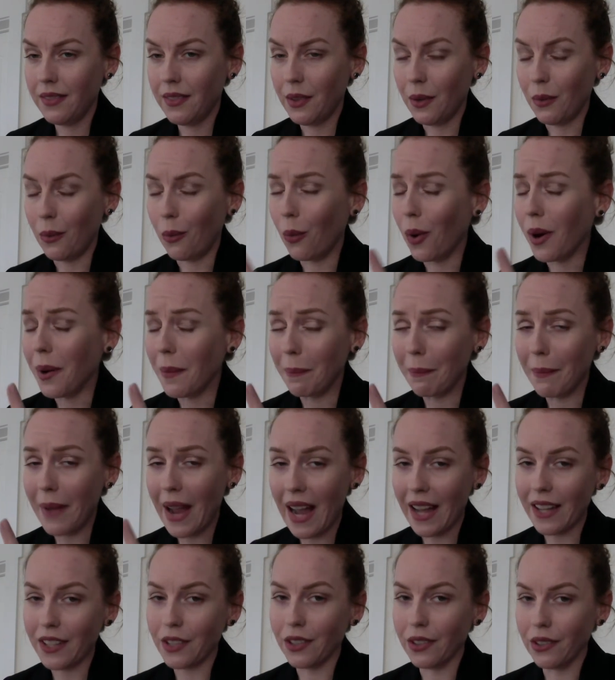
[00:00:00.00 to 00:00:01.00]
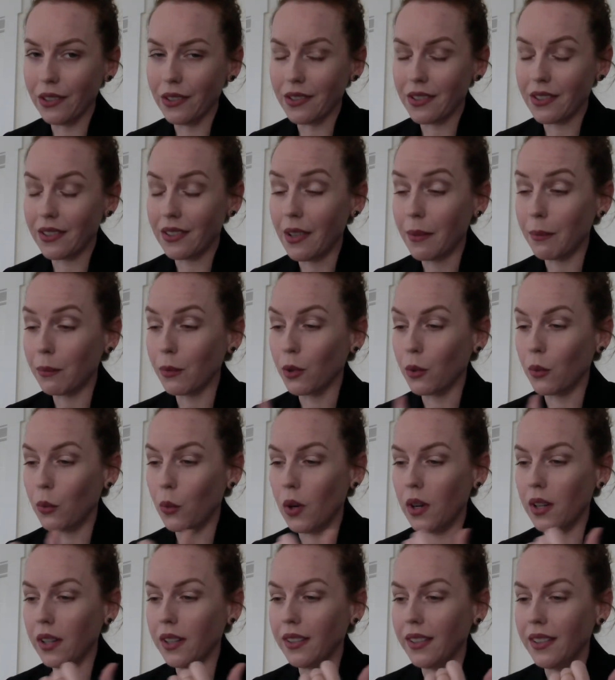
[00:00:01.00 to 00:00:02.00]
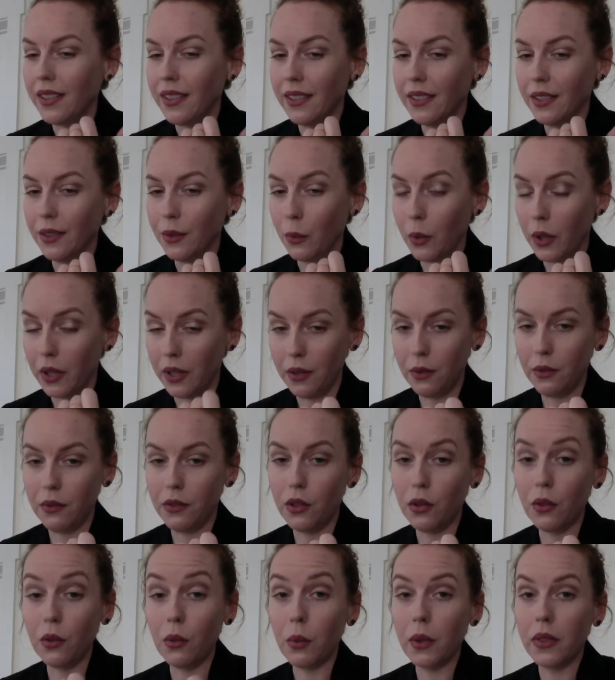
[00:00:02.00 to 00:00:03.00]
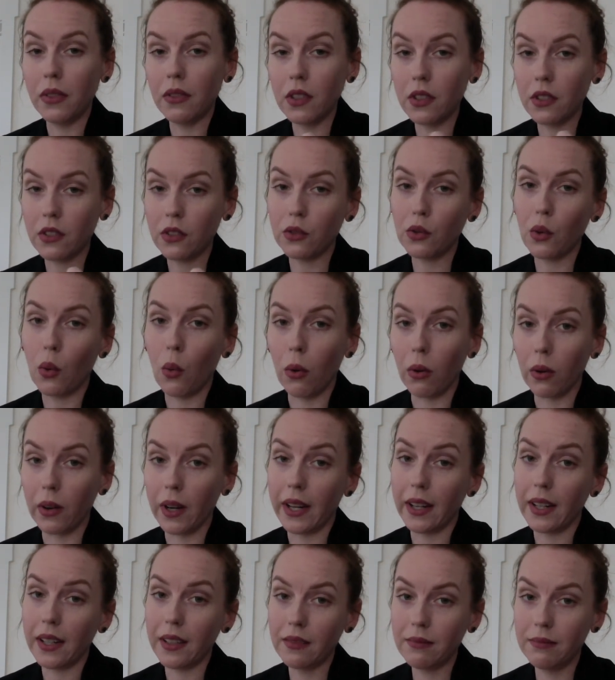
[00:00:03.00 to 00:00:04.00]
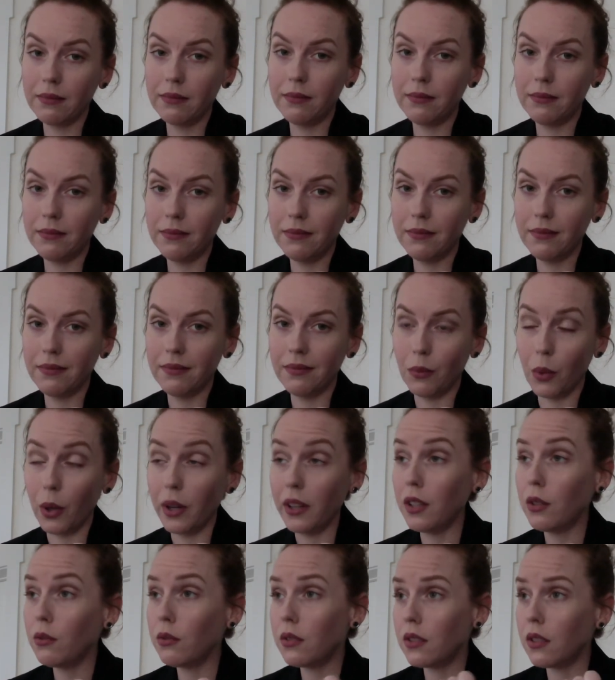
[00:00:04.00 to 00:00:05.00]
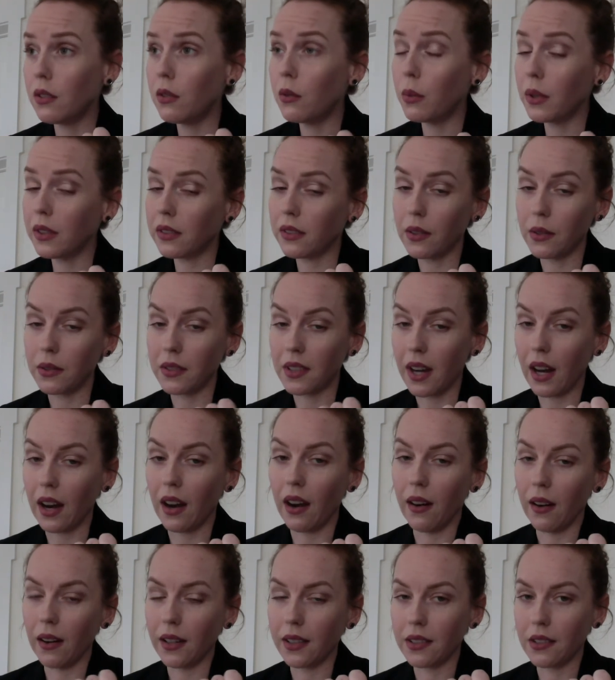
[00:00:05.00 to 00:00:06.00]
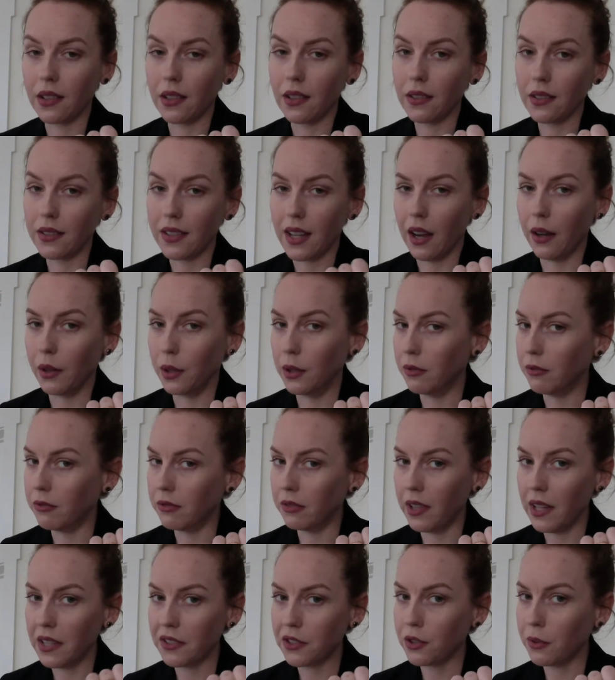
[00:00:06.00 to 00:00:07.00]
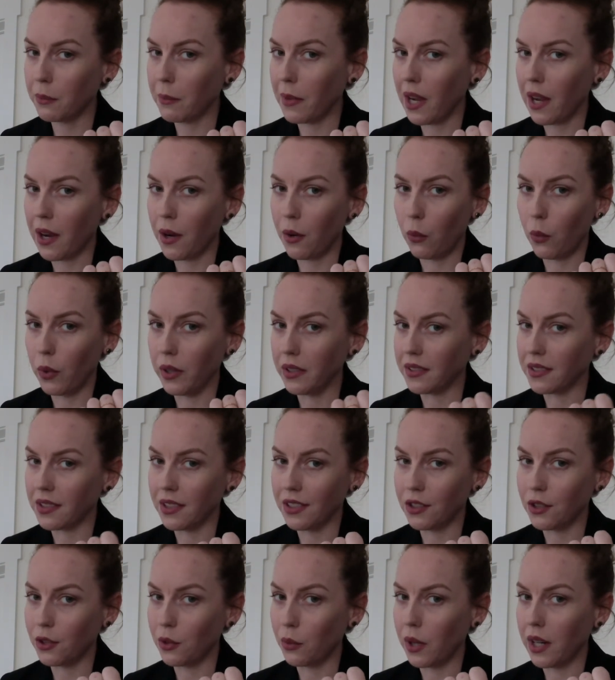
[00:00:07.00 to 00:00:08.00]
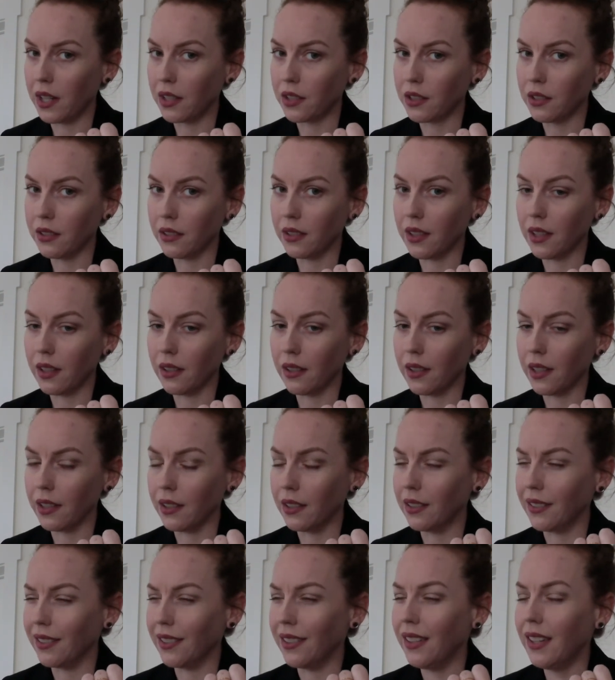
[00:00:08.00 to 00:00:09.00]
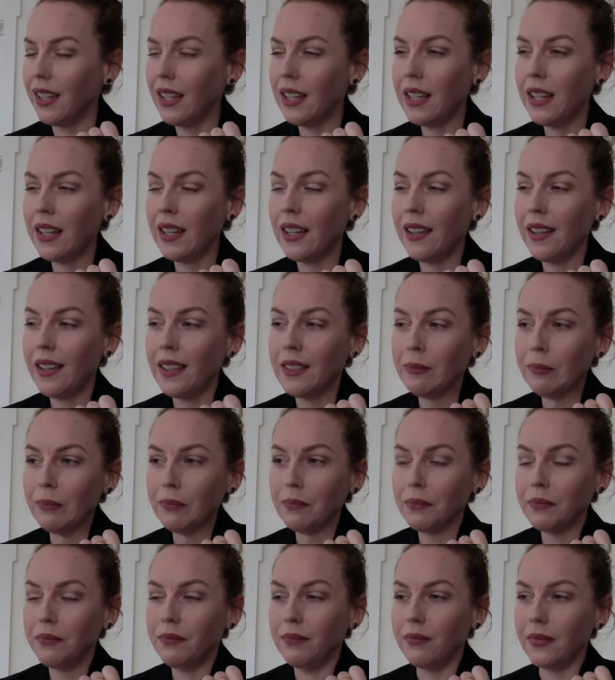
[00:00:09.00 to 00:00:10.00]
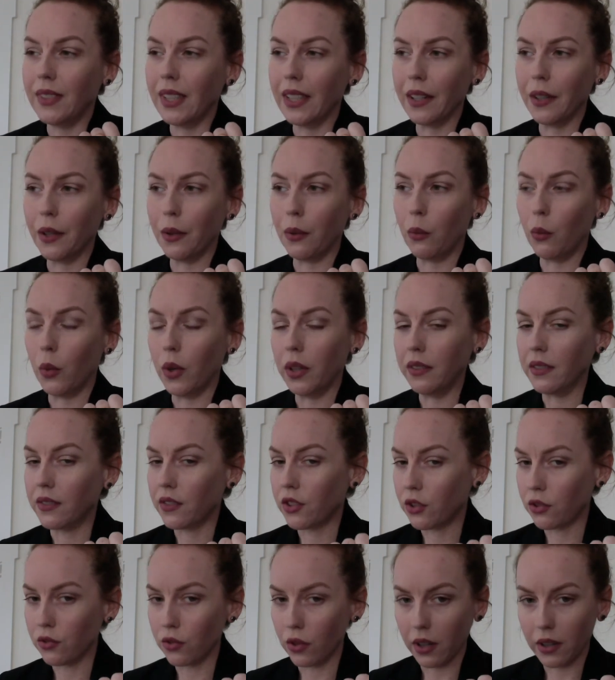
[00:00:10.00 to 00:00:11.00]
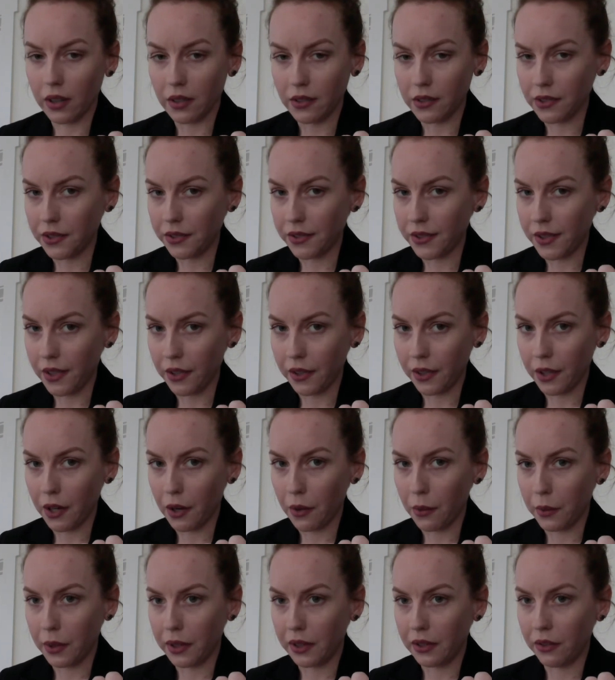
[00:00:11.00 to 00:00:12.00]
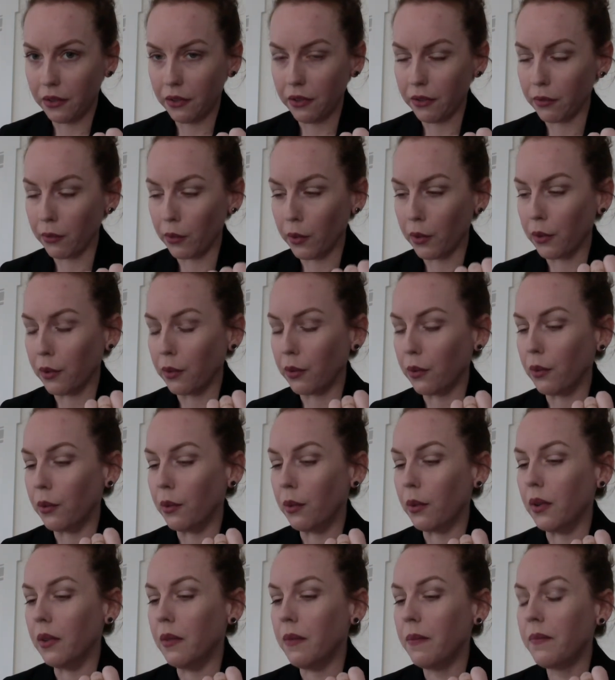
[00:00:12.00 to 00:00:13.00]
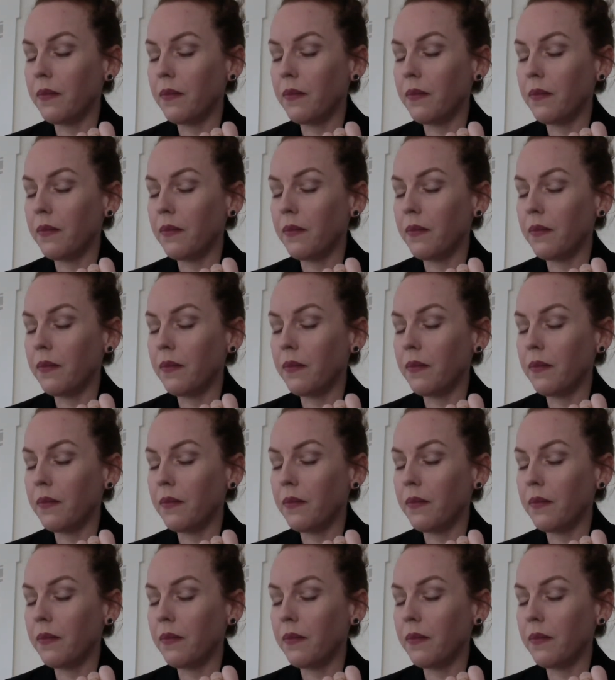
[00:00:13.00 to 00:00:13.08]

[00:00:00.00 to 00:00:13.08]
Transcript: what matters, number one, is what you do with the story, what you do with those characters, how you flesh them out, what situation they're in, you know, what struggles they're going through,